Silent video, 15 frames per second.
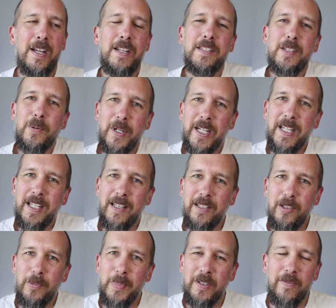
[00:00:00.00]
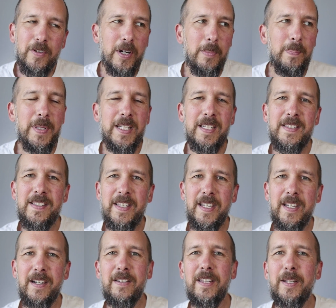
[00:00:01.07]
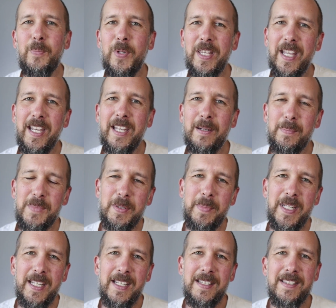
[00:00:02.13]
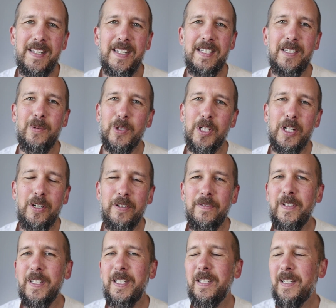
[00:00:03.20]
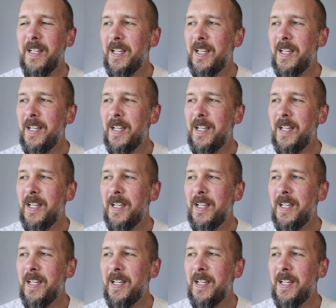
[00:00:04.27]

So I get a little bit of grumpiness there. And then when they come to me and say, do you want a coffee?